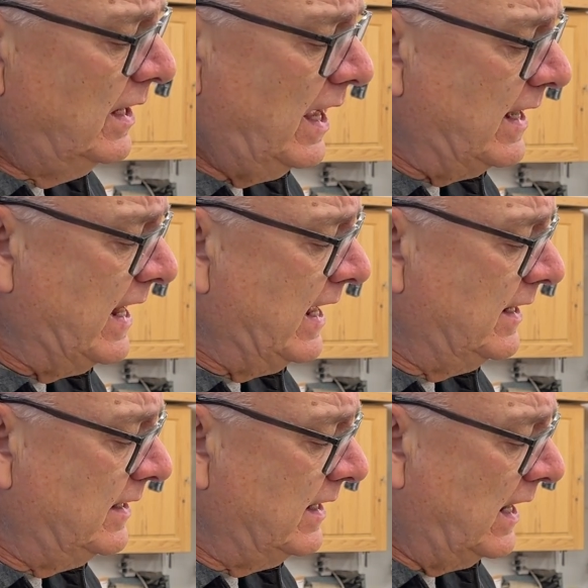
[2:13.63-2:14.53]
And
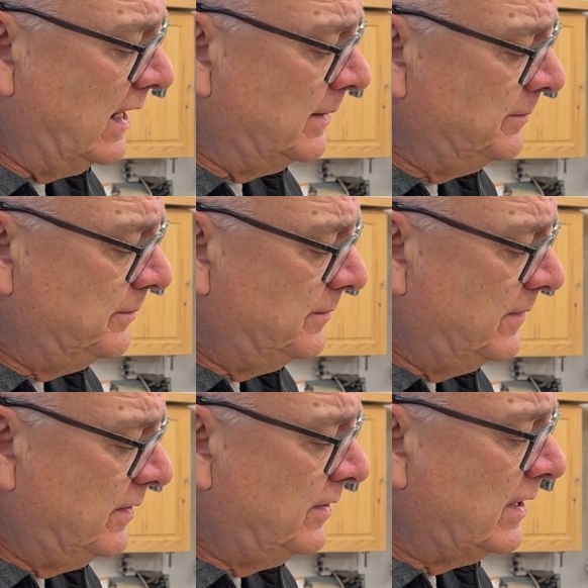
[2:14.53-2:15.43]
then
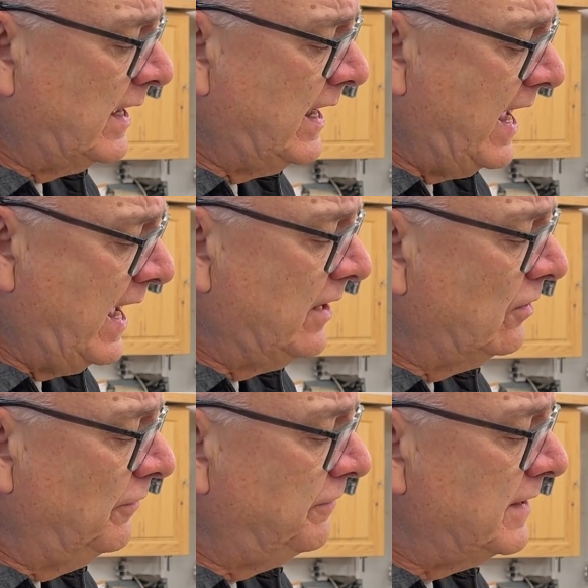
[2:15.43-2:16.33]
the
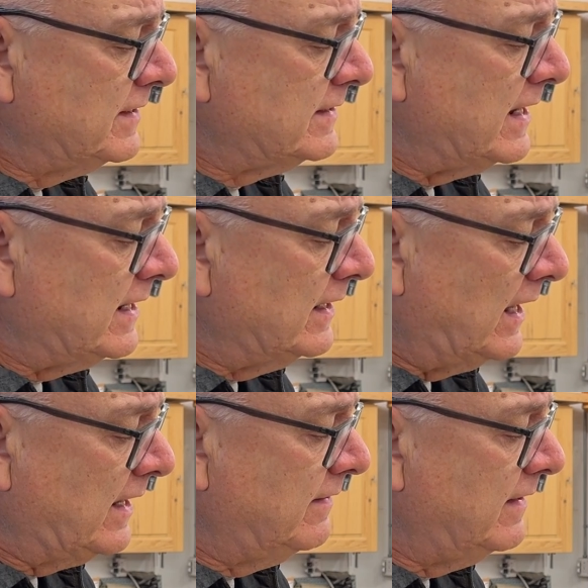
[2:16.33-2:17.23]
handle fits in
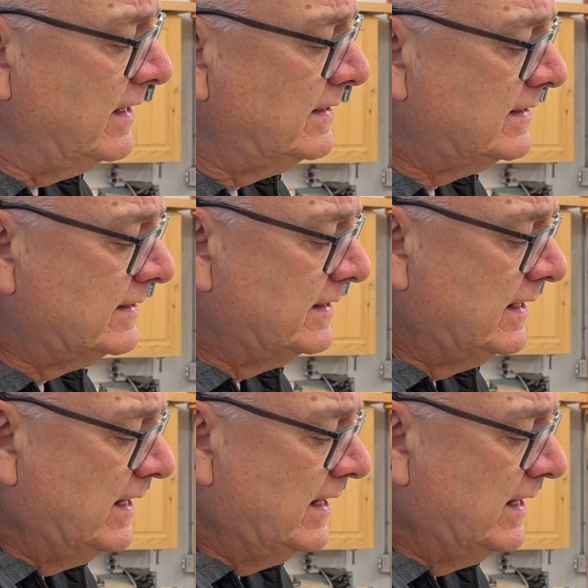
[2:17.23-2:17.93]
like this.